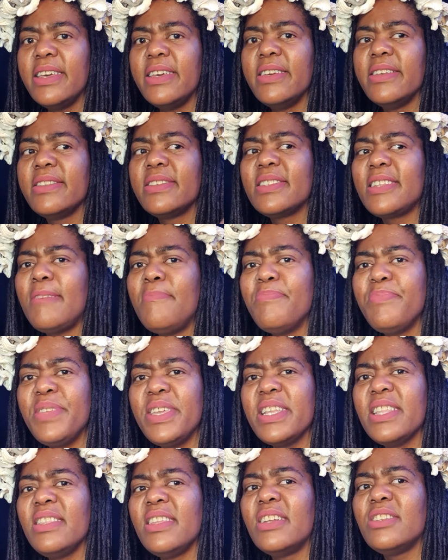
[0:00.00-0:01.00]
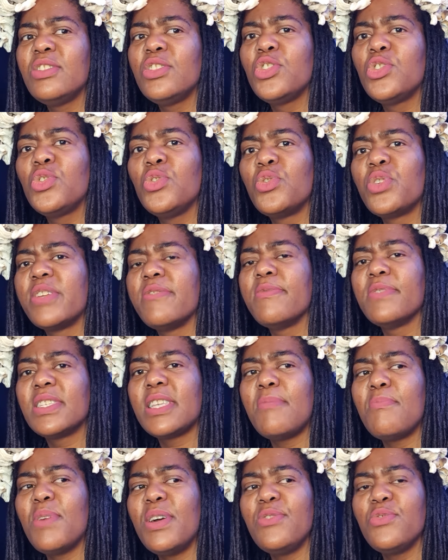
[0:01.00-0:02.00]
Uh, something that should have,
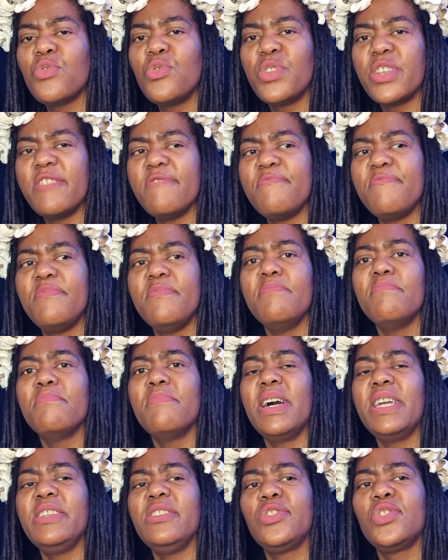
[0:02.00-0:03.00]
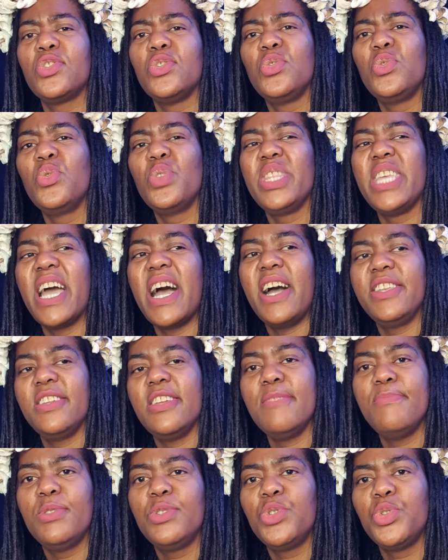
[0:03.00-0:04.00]
someone could have managed to do, they're
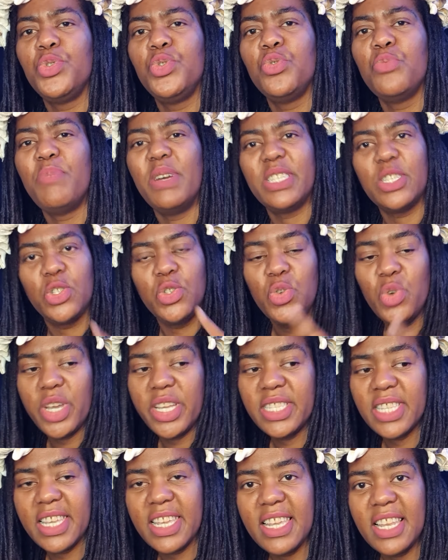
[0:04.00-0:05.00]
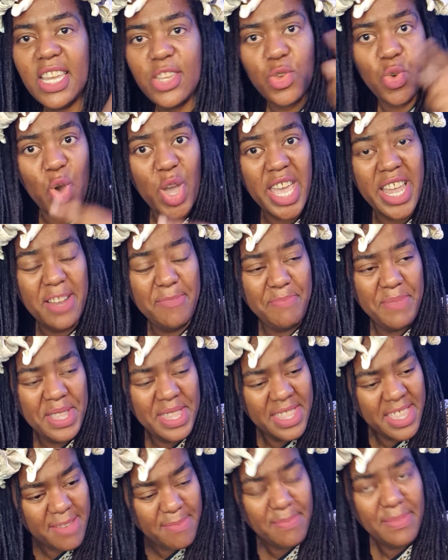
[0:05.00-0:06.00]
unable to do. But you as a healer, you're
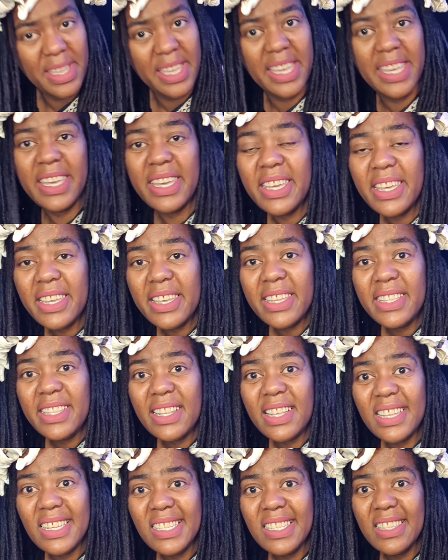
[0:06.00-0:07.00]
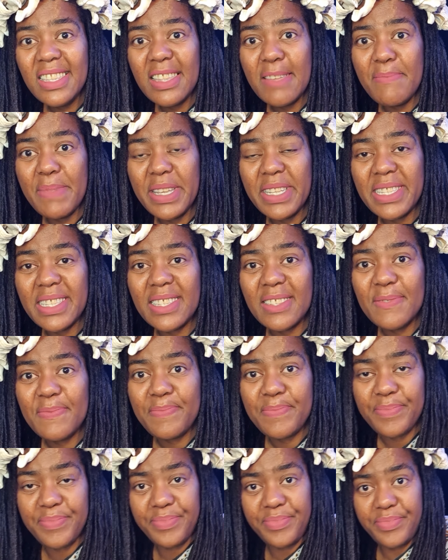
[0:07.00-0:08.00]
helping them clean the mess.
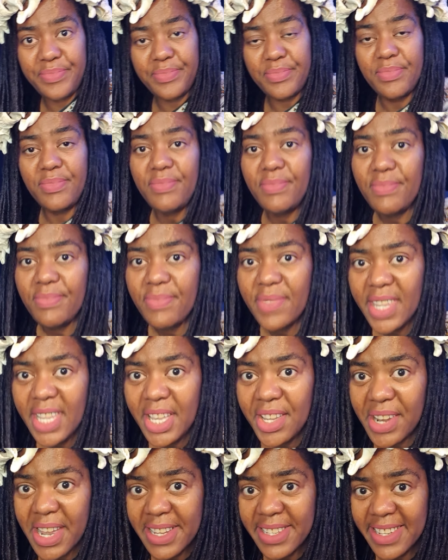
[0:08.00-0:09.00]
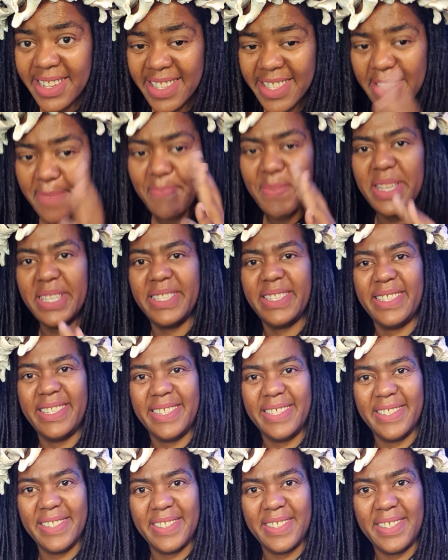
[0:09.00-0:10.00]
Right? The
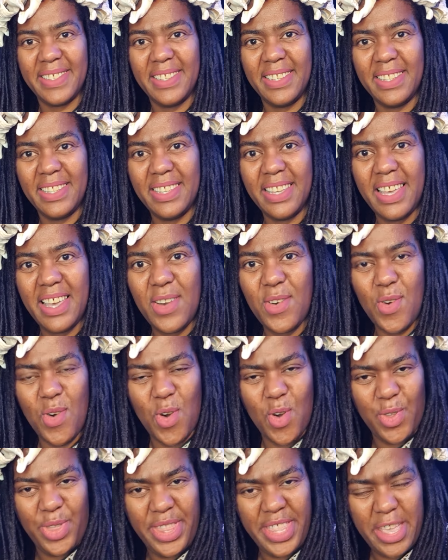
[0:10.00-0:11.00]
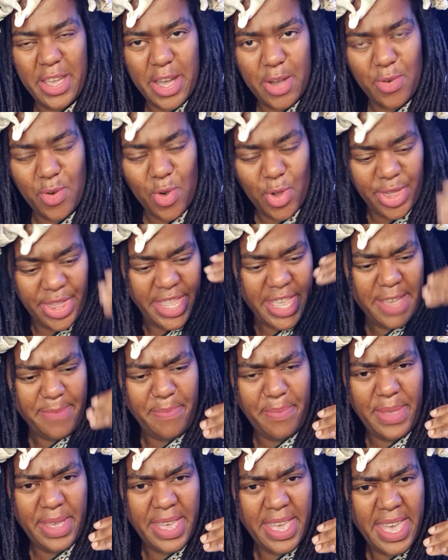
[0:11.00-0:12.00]
mess on their on
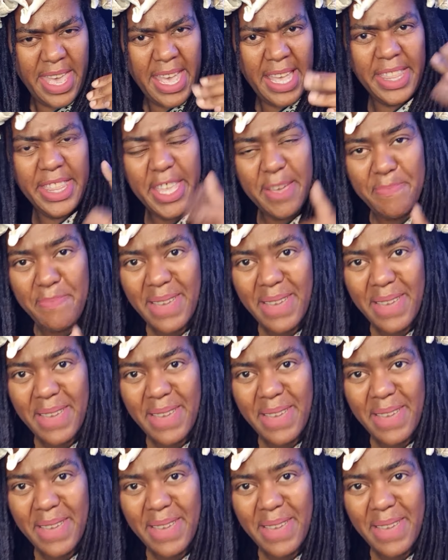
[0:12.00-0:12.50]
them. The